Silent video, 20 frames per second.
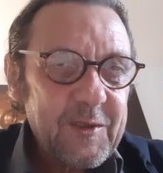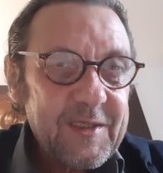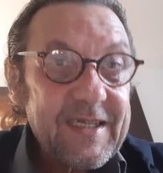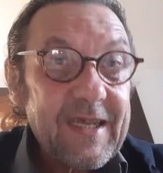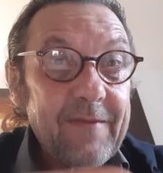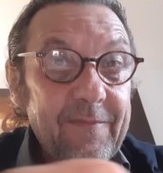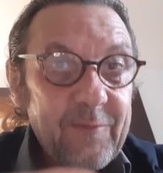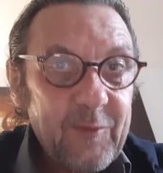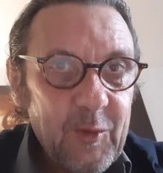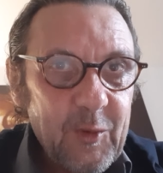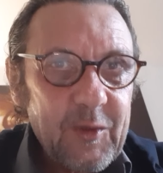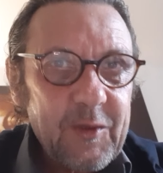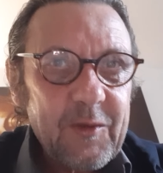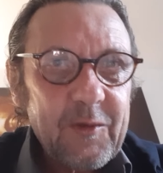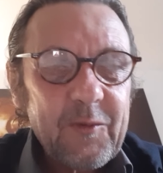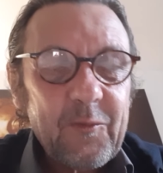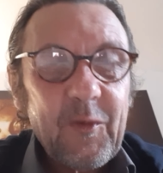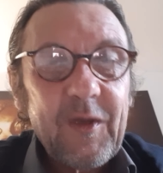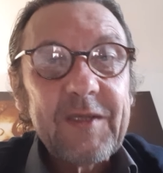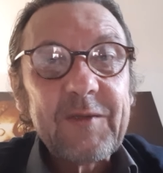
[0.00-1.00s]
us after
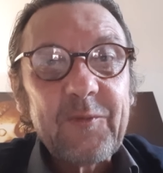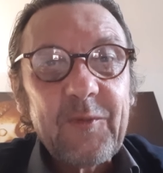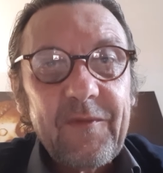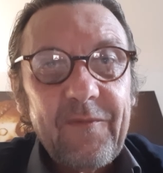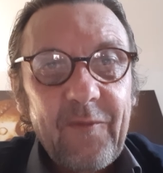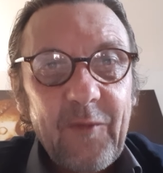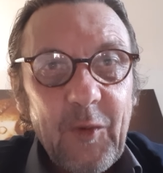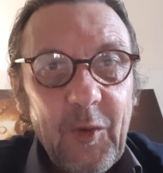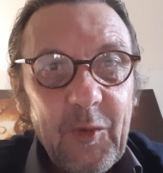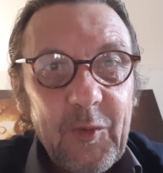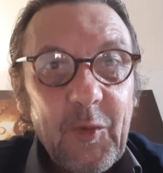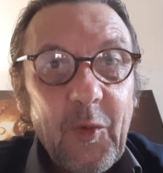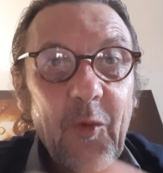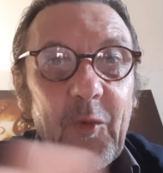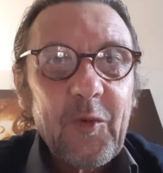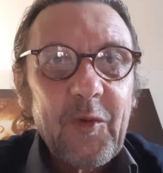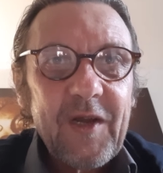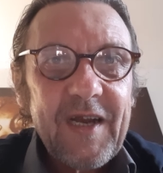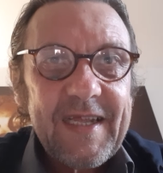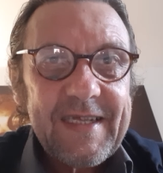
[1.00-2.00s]
once we've learned all
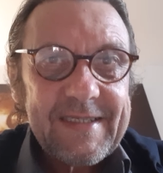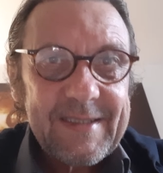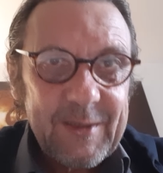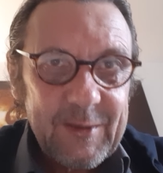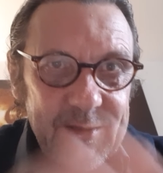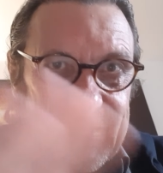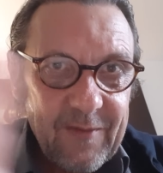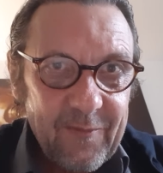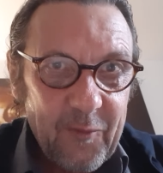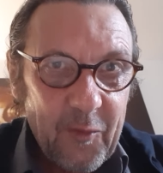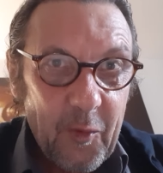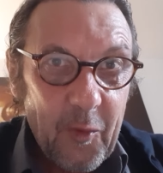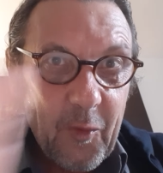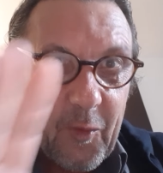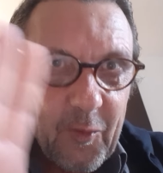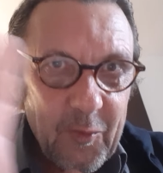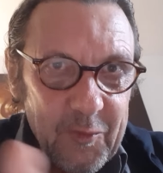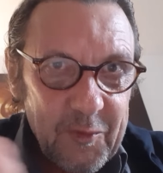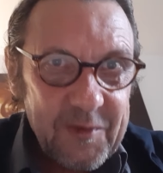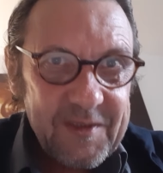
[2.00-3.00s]
the lessons of
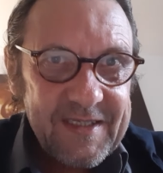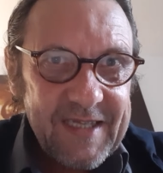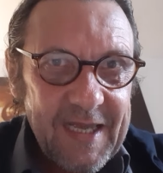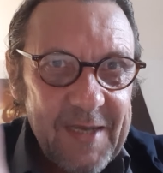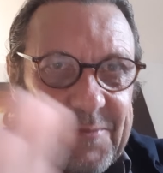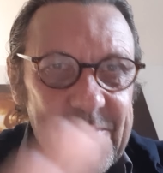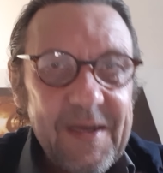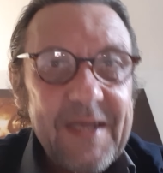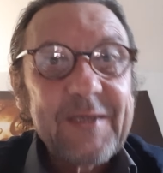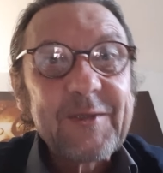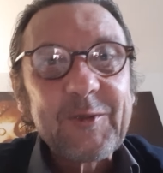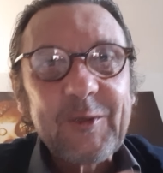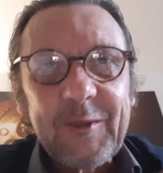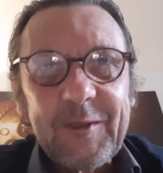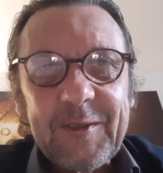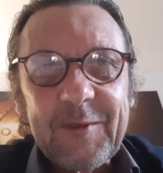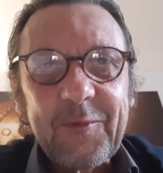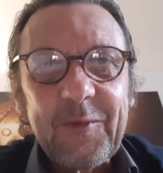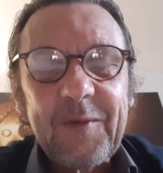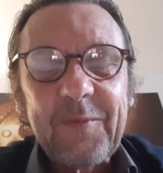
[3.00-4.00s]
all those
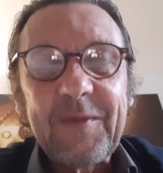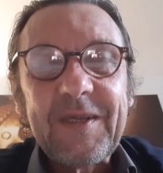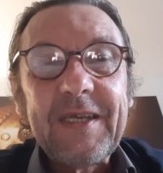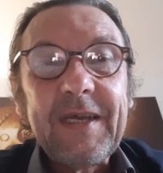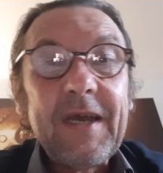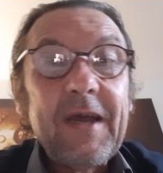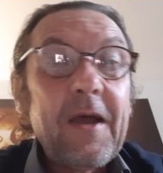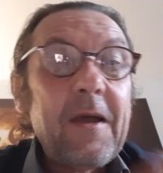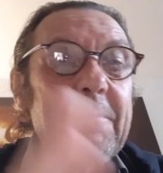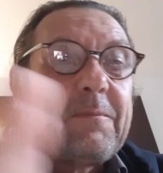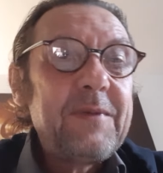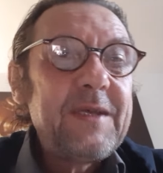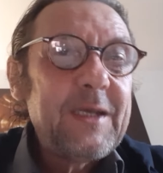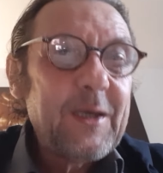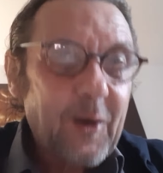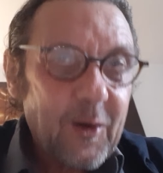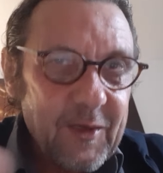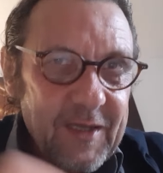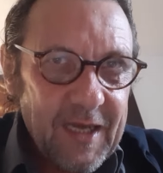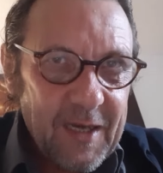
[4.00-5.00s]
dimensions will be
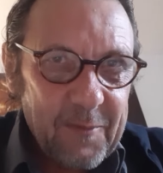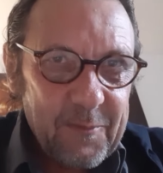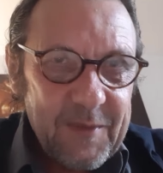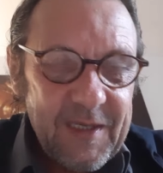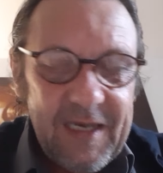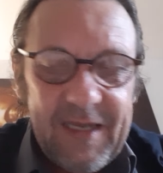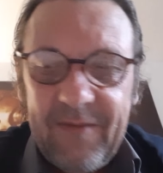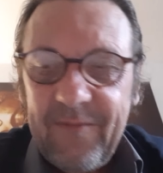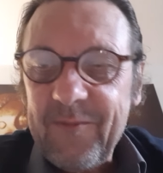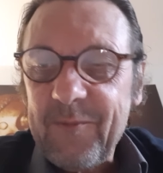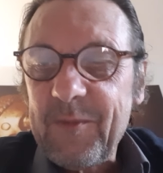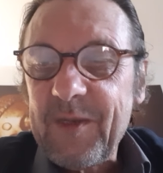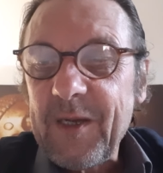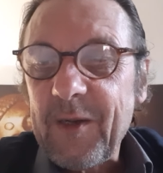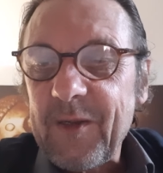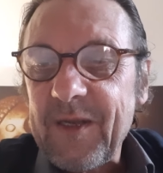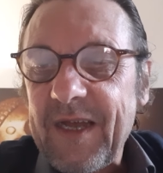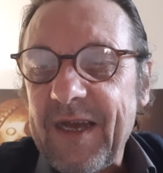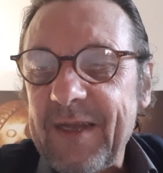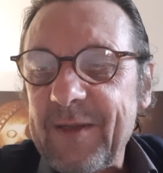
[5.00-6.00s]
beyond our belief,
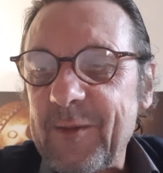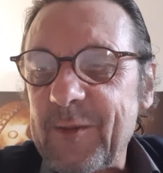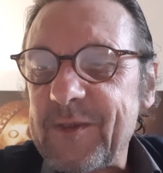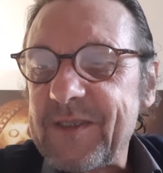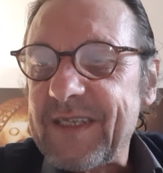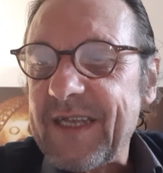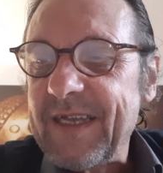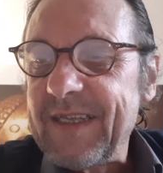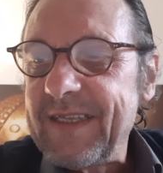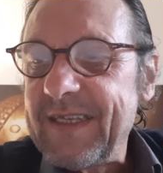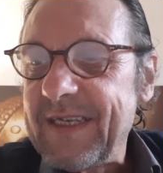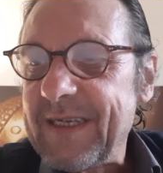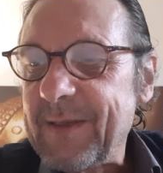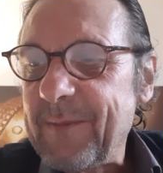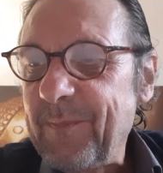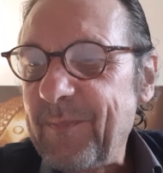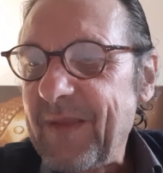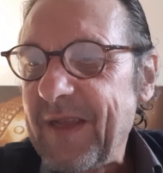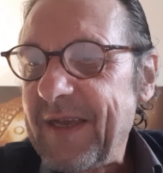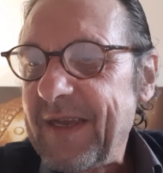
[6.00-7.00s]
beyond our
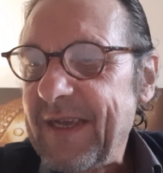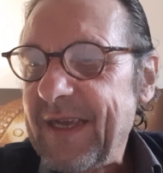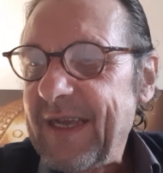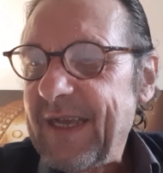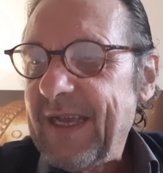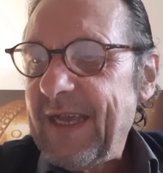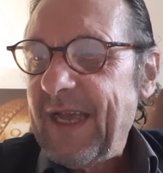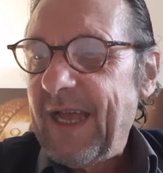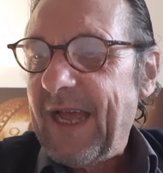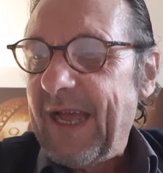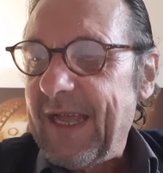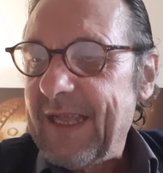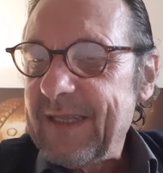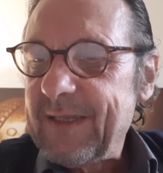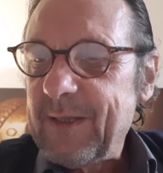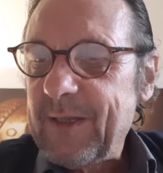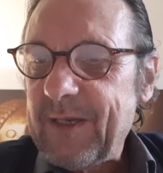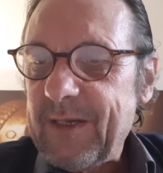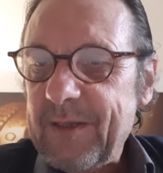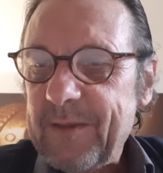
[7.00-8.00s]
understanding.
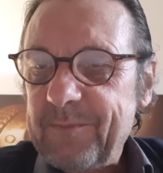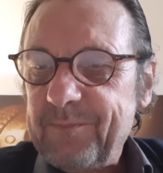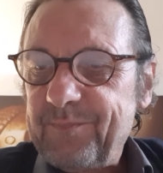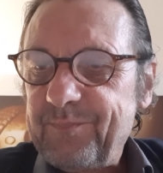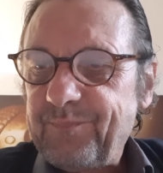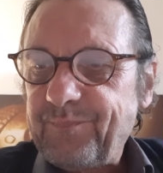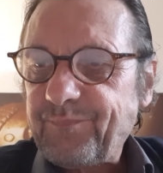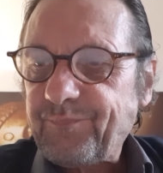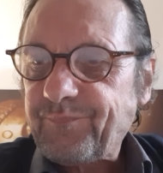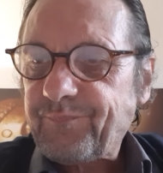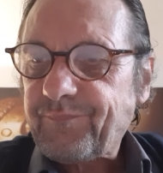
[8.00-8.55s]
So